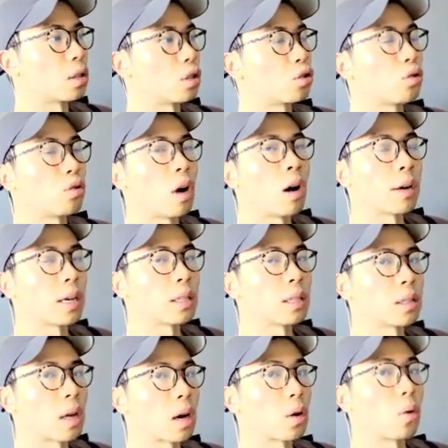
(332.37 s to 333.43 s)

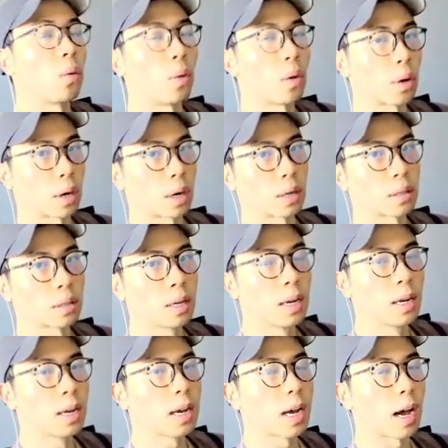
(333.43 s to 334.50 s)
strongest quarters
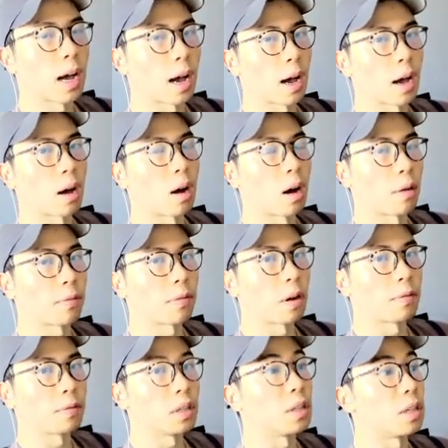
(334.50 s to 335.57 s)

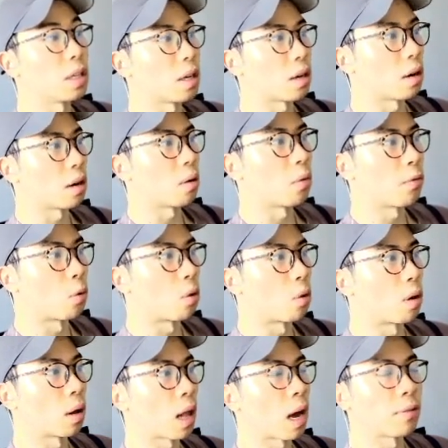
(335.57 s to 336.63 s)
of the year
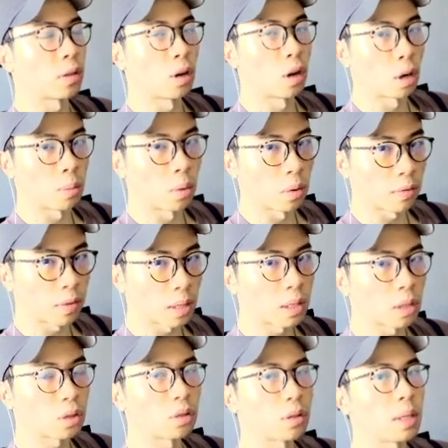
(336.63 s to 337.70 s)
for a lot of the automotive
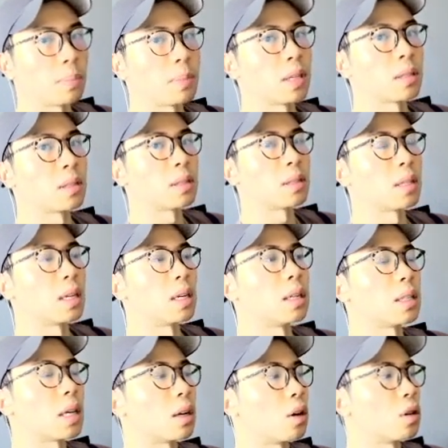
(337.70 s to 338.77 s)
industry
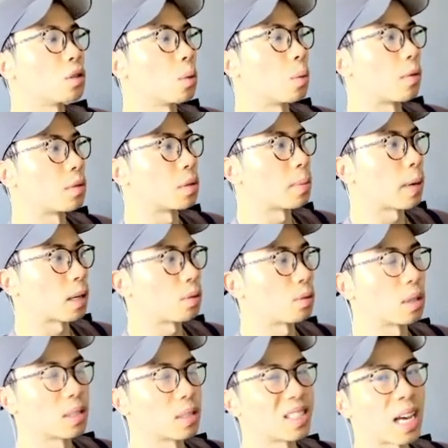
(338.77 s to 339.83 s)
businesses, and also with respect to
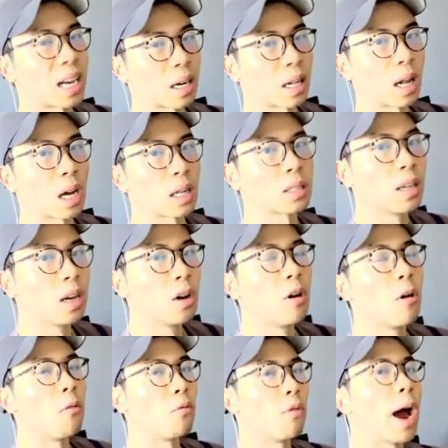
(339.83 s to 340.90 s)
the Santa Claus
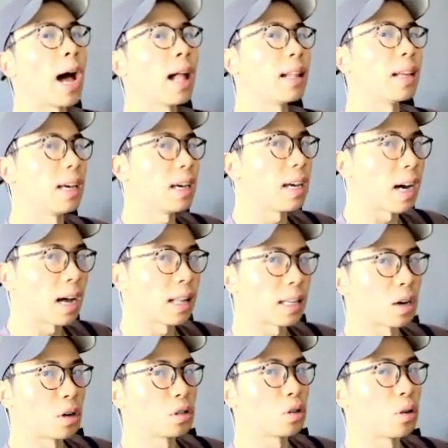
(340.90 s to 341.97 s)
rally that
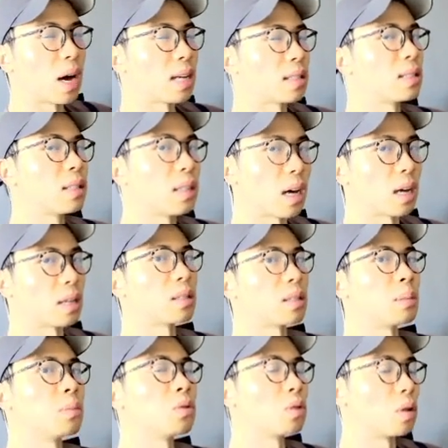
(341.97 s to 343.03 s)
also has
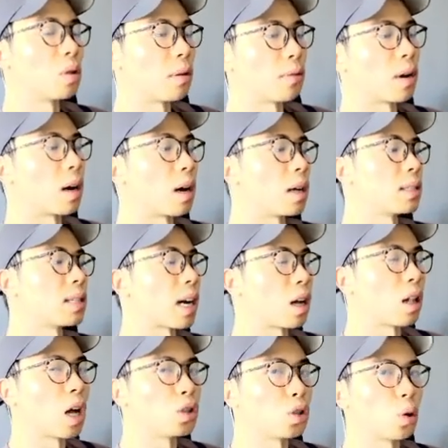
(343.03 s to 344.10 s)
some sort of
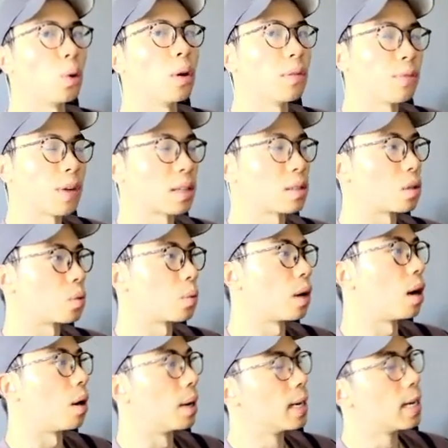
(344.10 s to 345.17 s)
psychological effect as
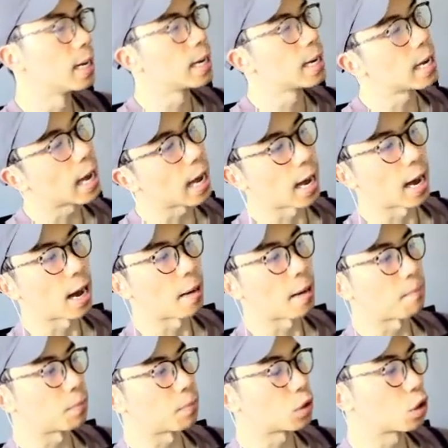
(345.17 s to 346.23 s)
well.
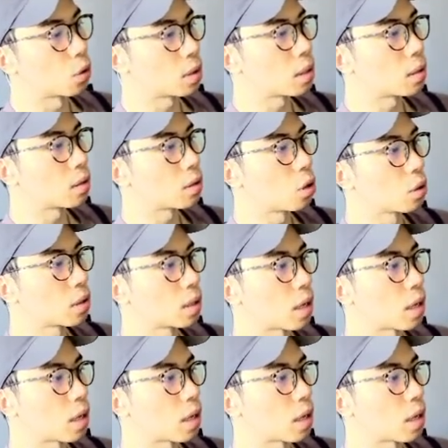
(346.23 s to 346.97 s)
So those are